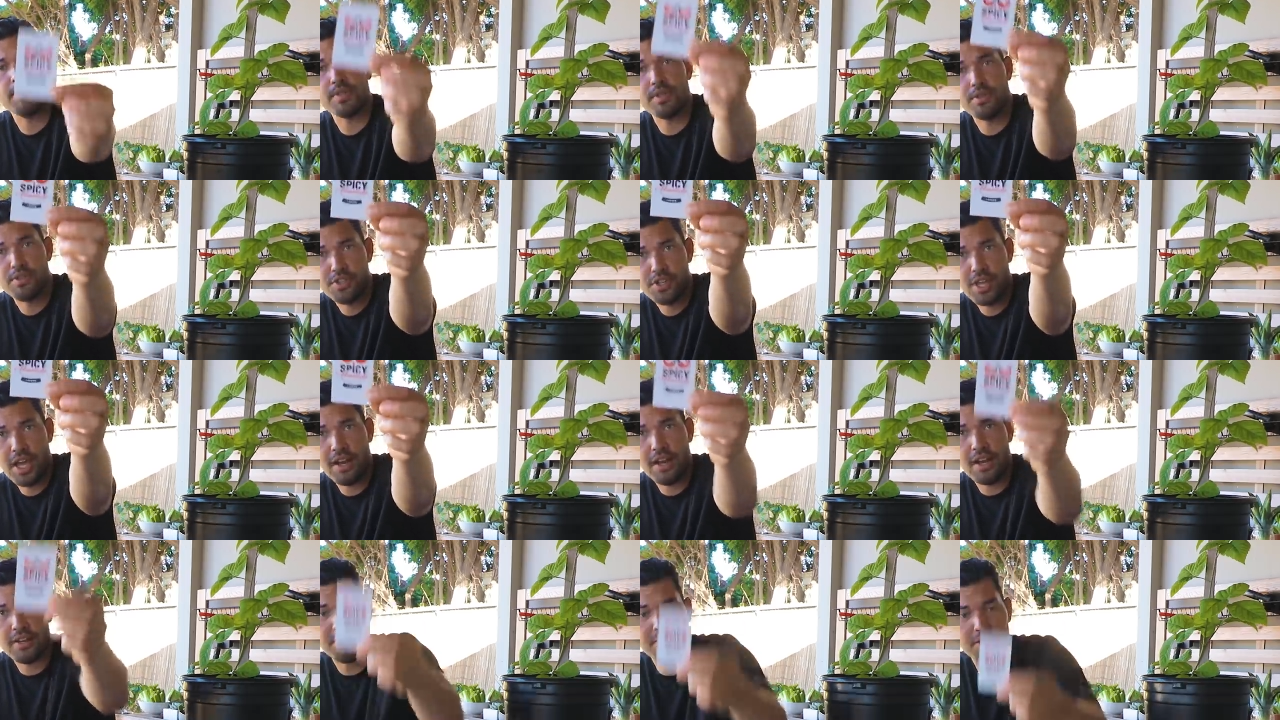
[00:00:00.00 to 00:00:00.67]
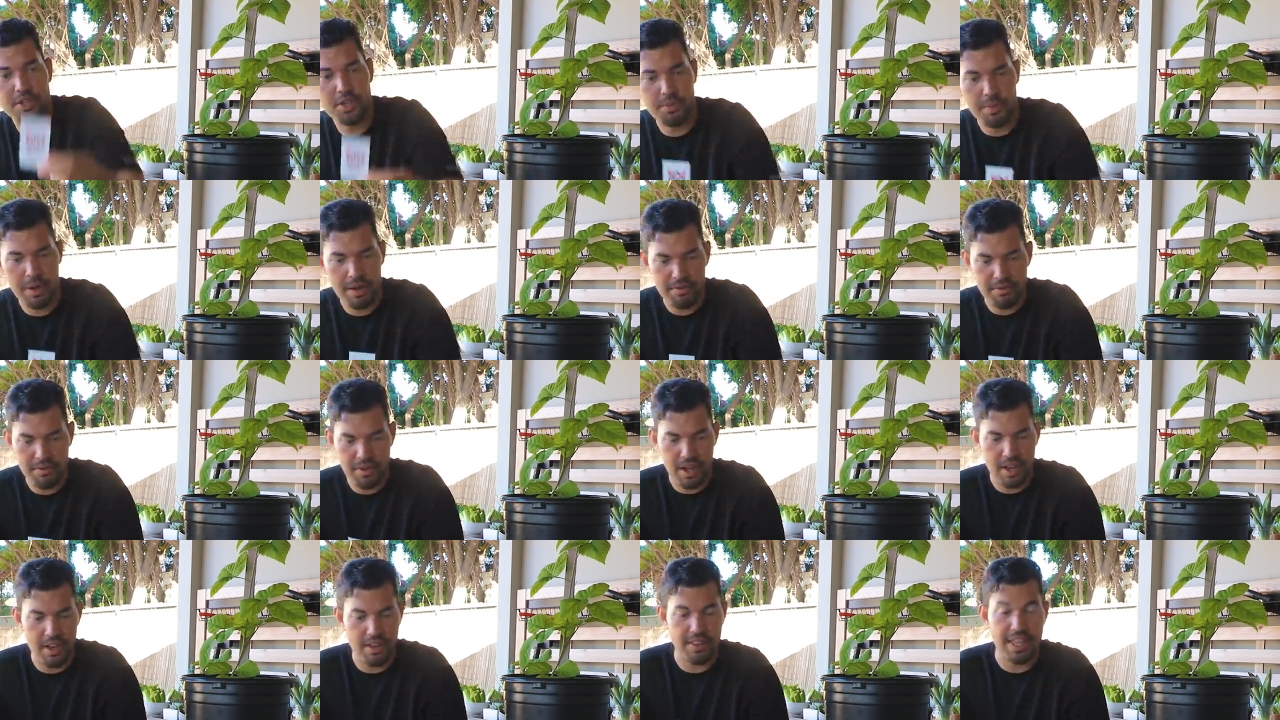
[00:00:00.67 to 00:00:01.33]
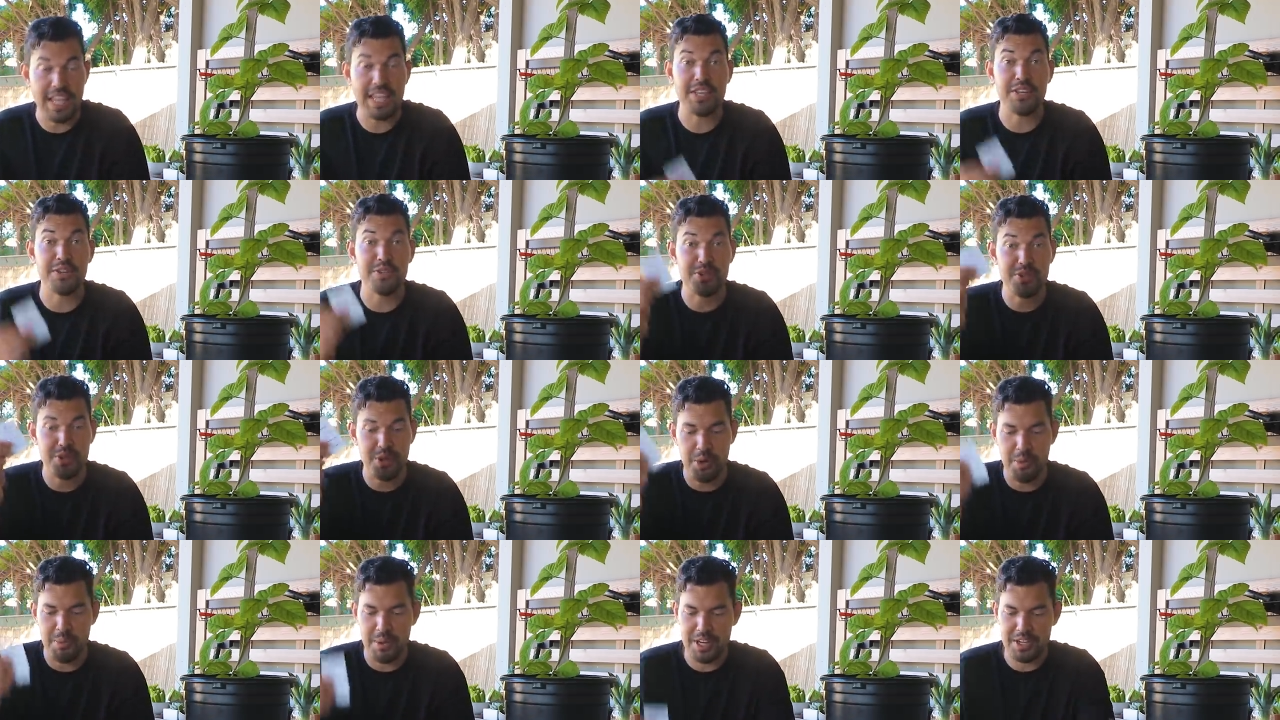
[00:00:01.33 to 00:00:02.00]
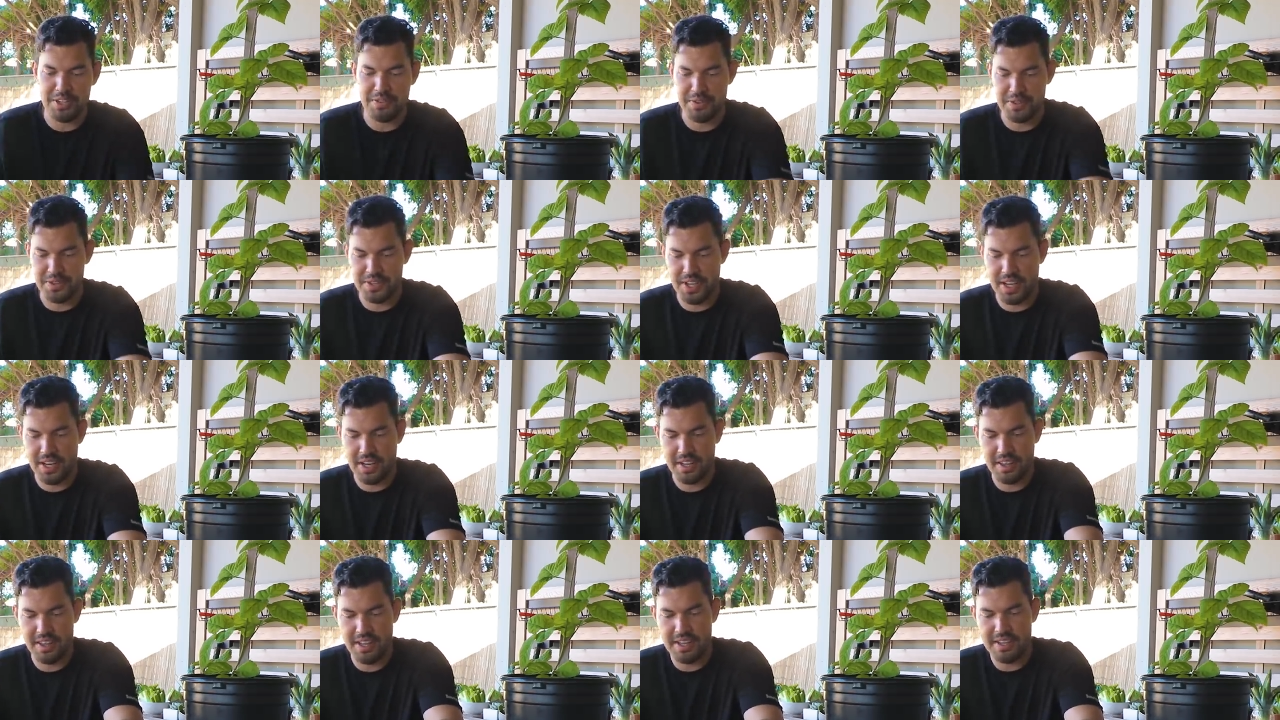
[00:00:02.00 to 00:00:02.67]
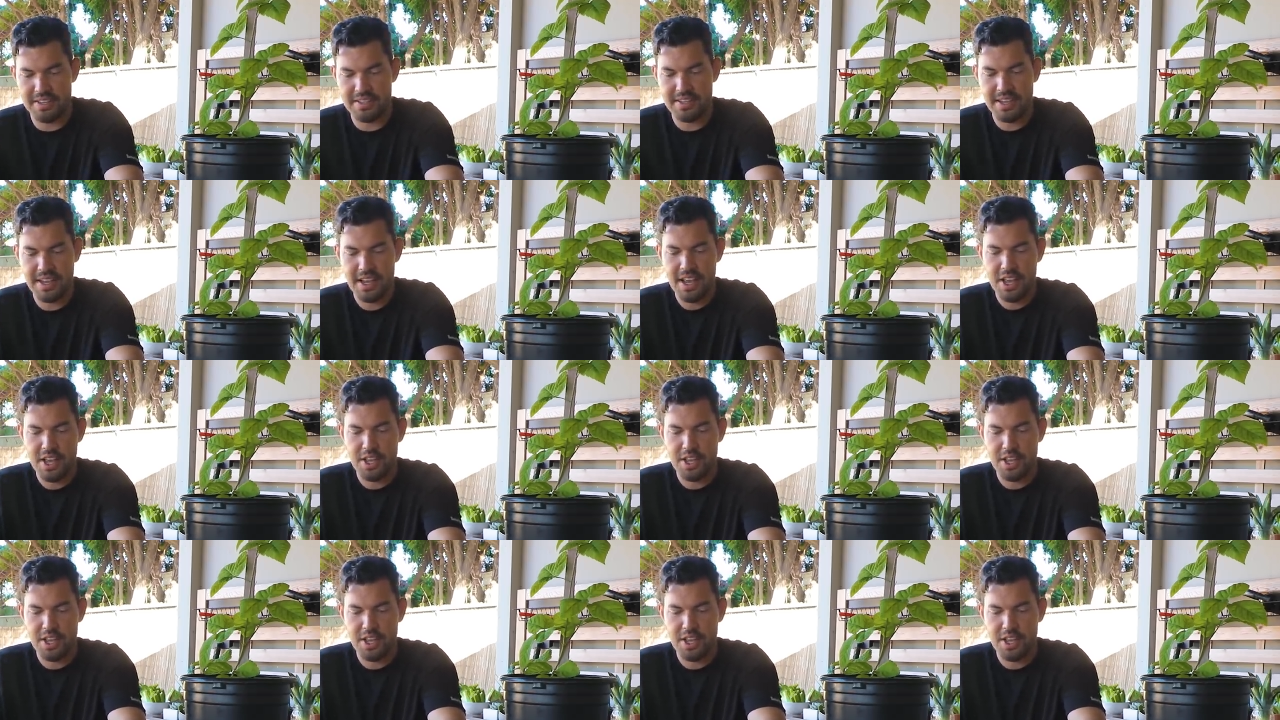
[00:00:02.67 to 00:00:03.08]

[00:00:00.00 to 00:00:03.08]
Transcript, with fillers: So shout out to you, my friend. Thank you so much for sending these.